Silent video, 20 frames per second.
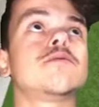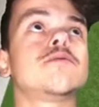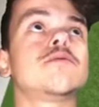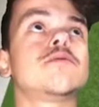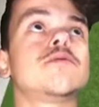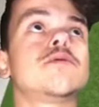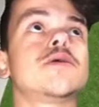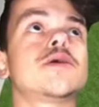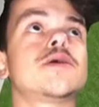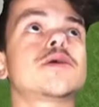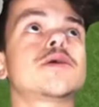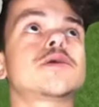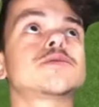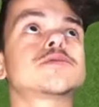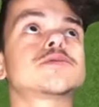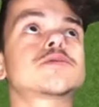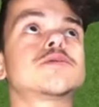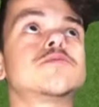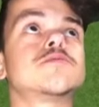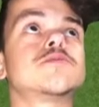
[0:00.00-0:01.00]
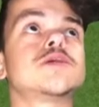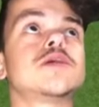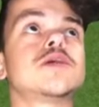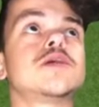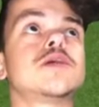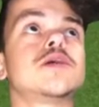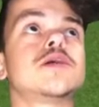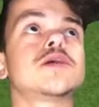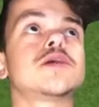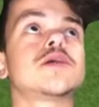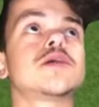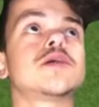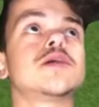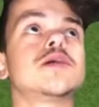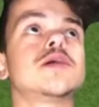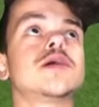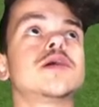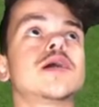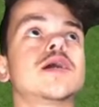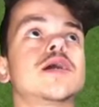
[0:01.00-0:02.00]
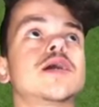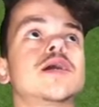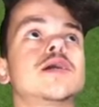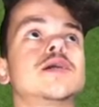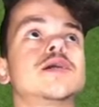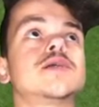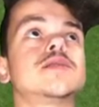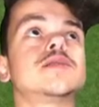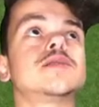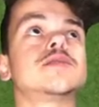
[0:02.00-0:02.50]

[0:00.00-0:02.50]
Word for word: Alright, let's go here, here, and